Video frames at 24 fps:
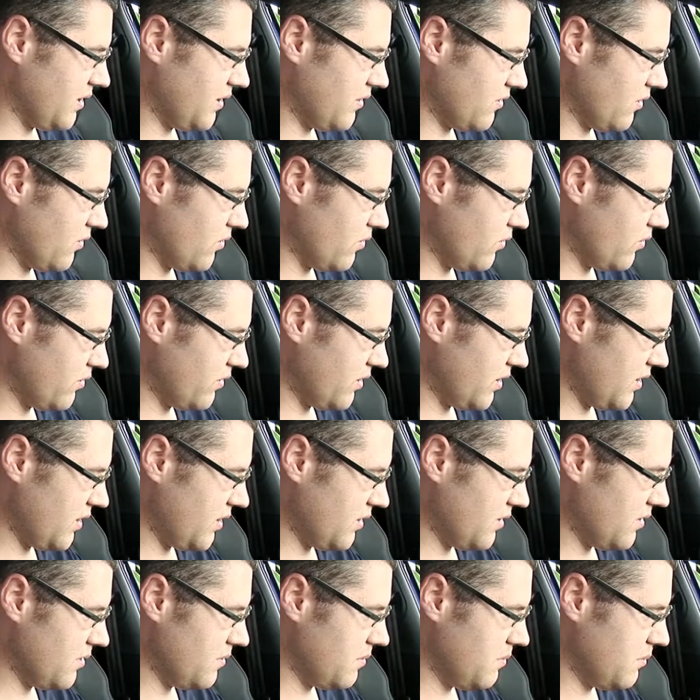You've got all the
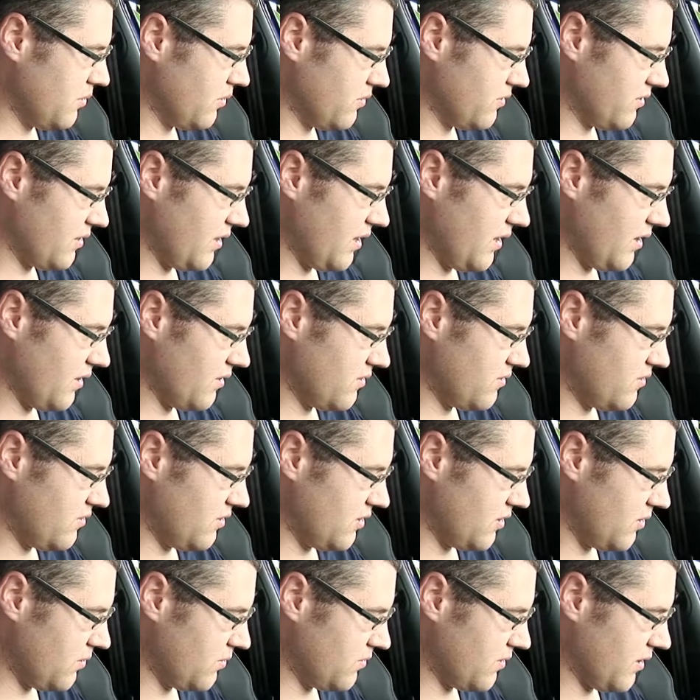buttons there to
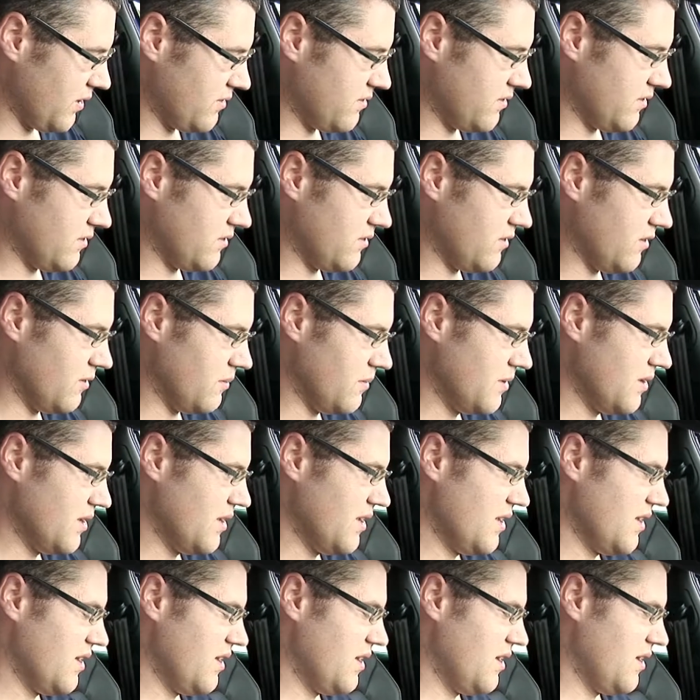use that system.
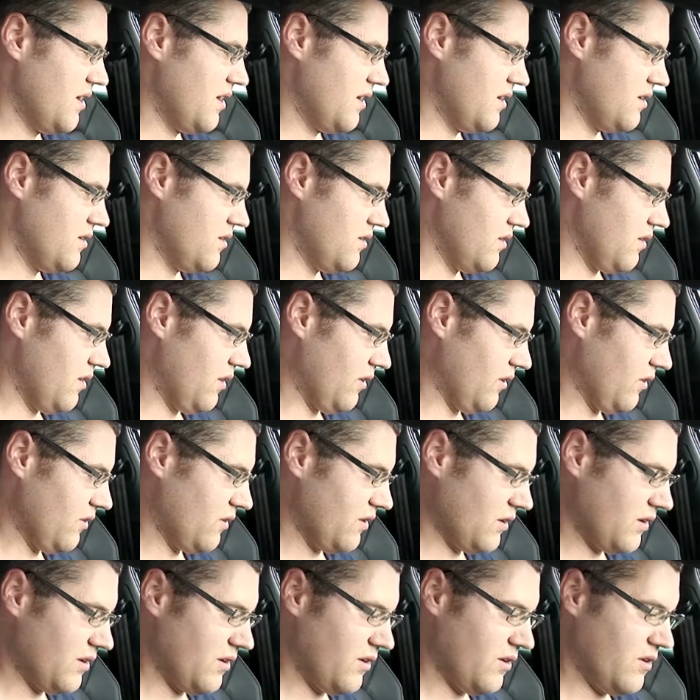A lot
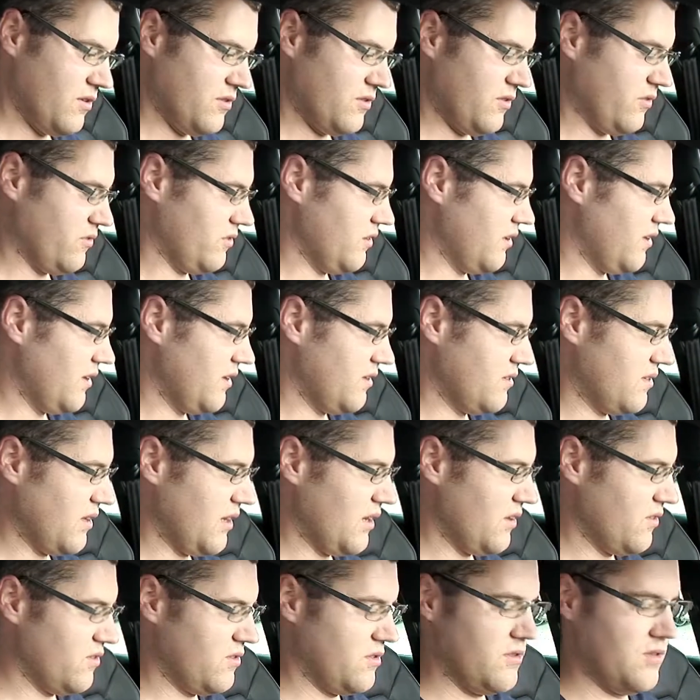of cars obviously these
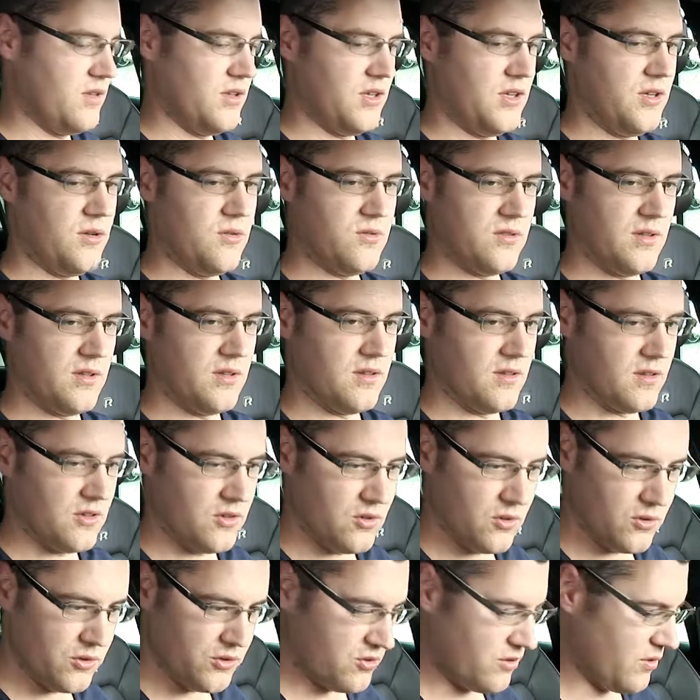days they're using the
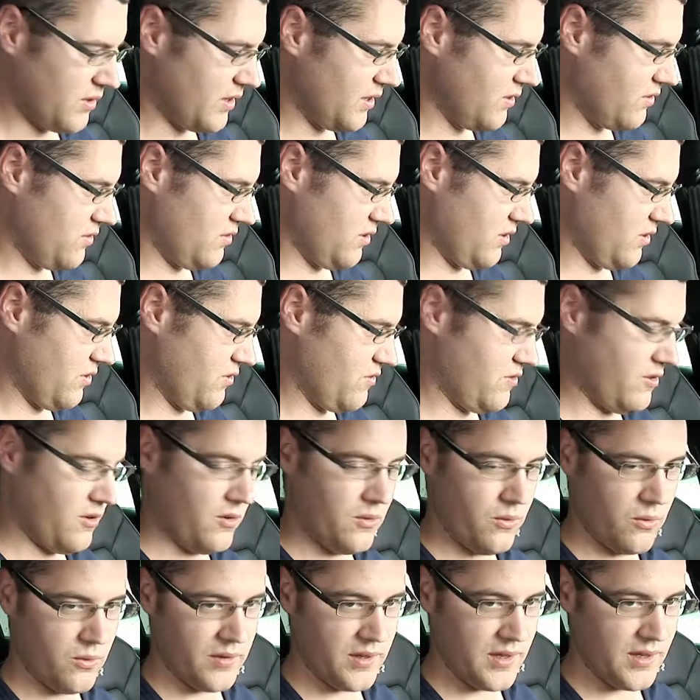touchscreen to
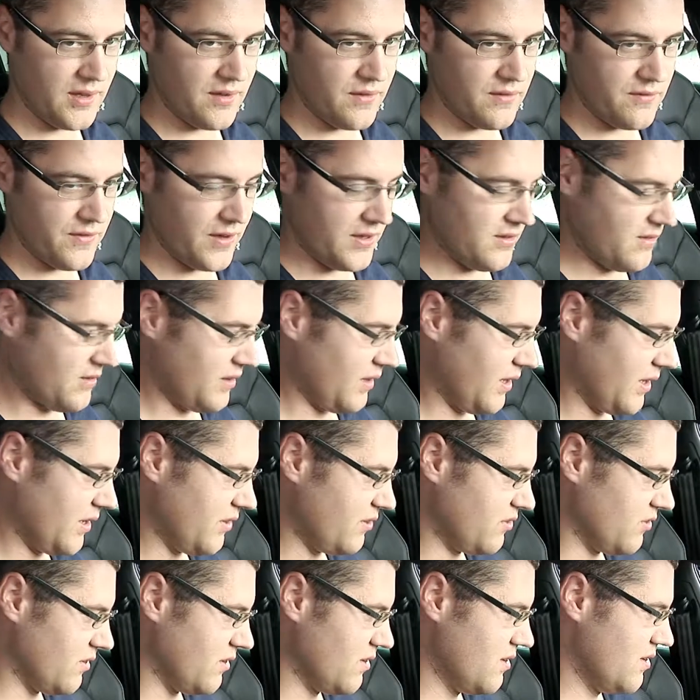control the
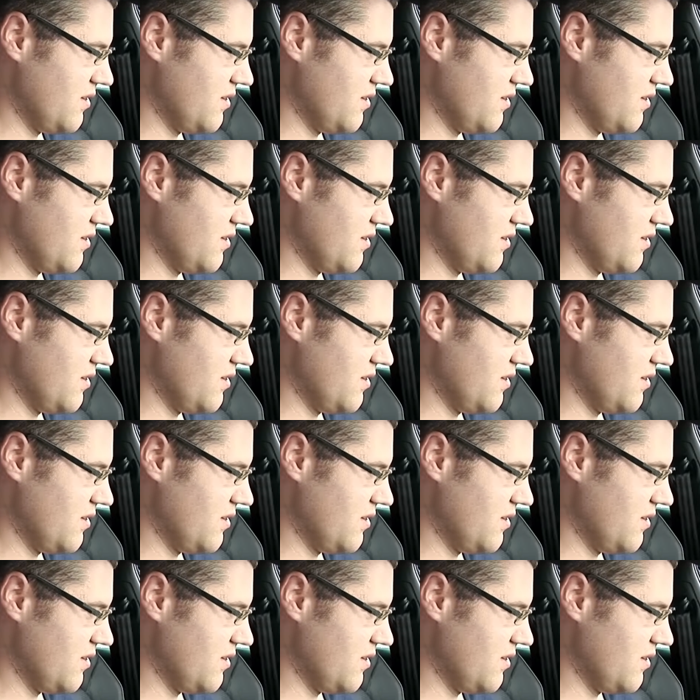ventilation.